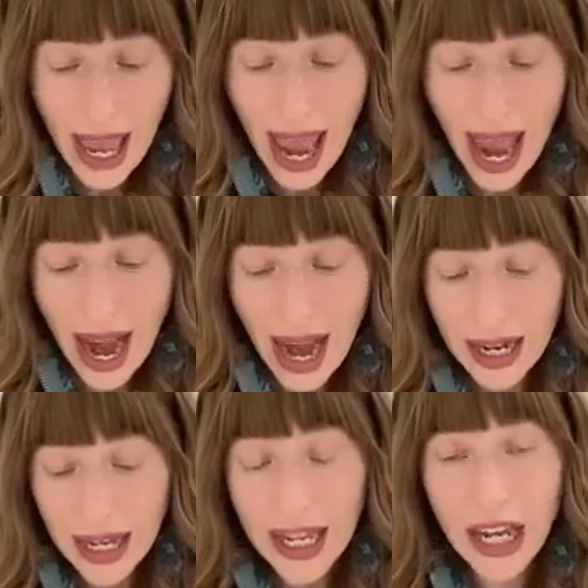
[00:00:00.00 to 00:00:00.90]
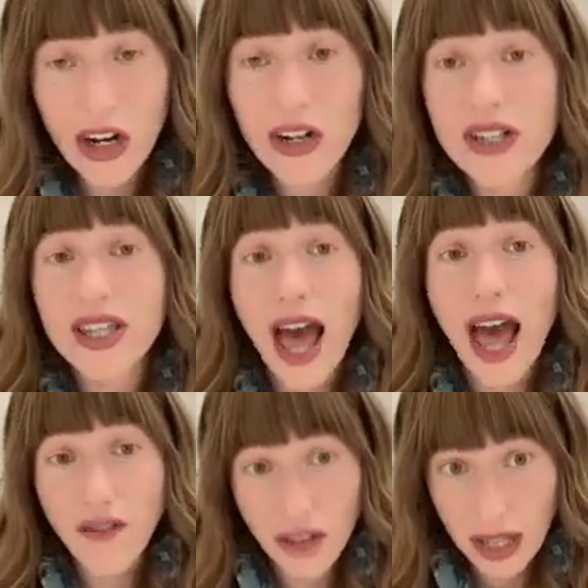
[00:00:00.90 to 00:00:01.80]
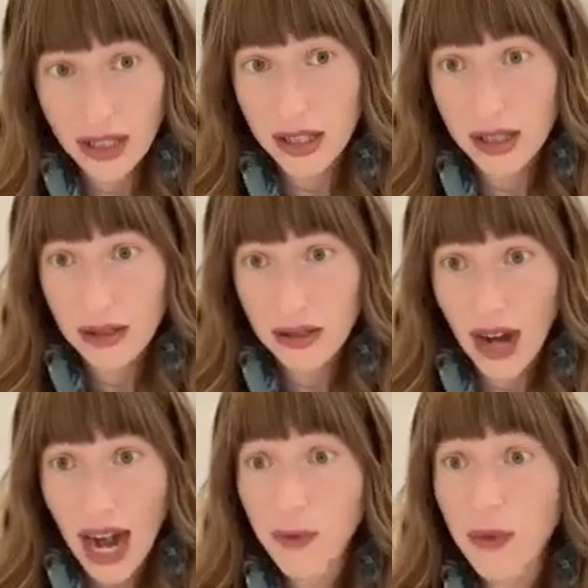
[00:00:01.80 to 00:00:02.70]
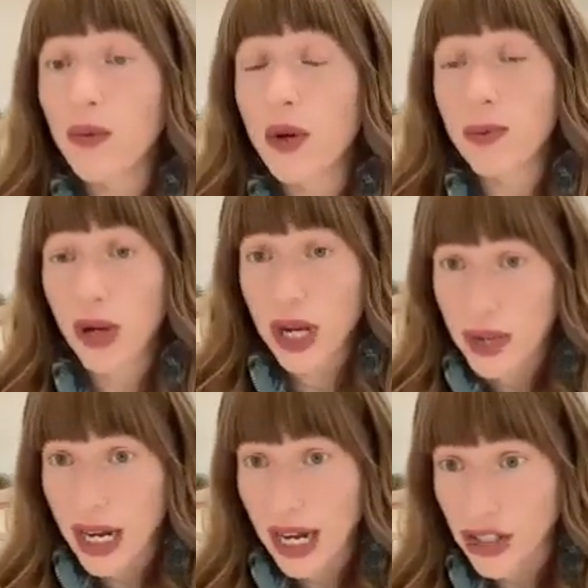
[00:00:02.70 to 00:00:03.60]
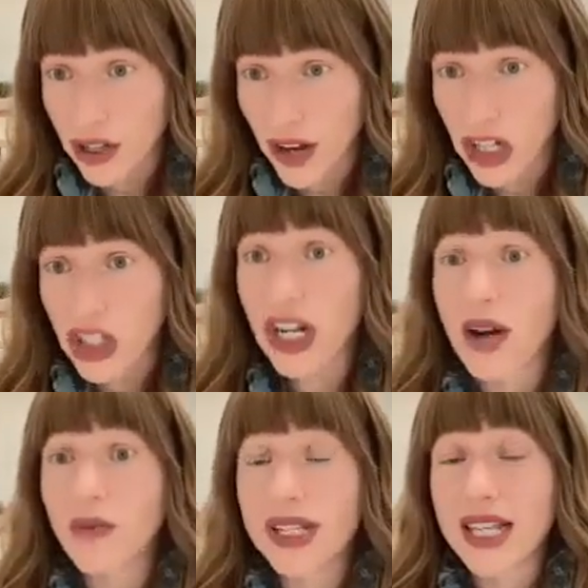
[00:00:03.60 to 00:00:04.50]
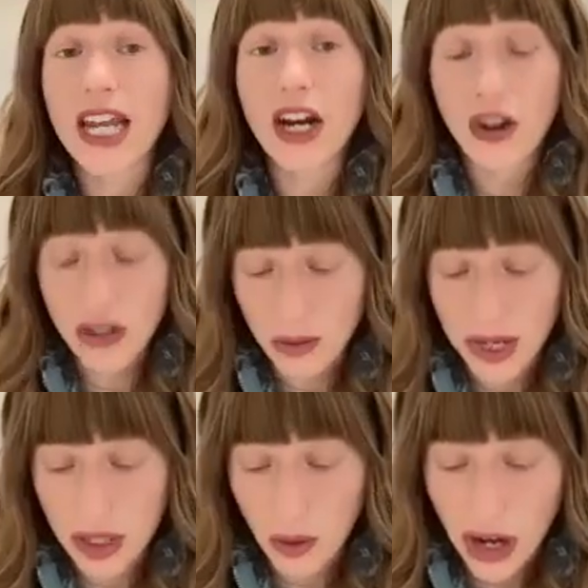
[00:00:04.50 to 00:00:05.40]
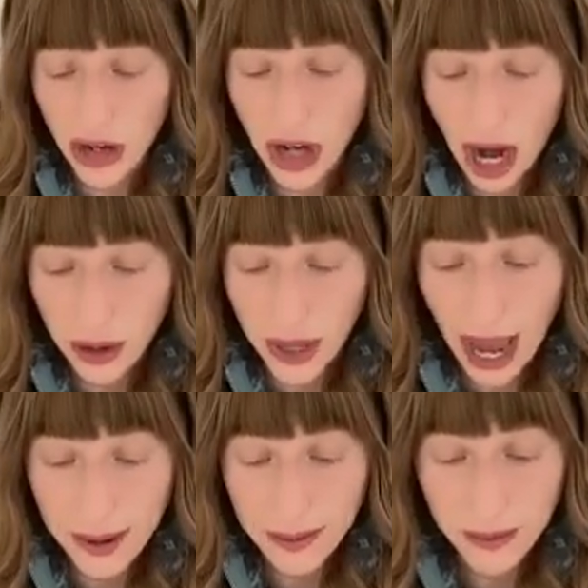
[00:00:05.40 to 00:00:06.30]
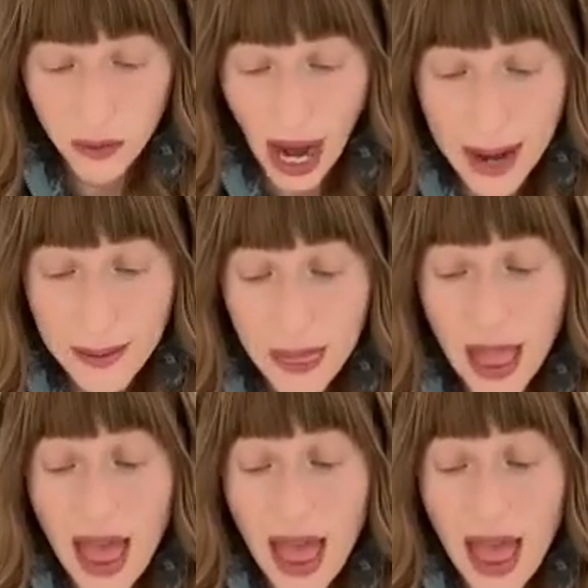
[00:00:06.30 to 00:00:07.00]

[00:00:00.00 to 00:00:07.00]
And here's the evidence, right? We put him in an intervention and we said, here's the reasons why you're not okay, right?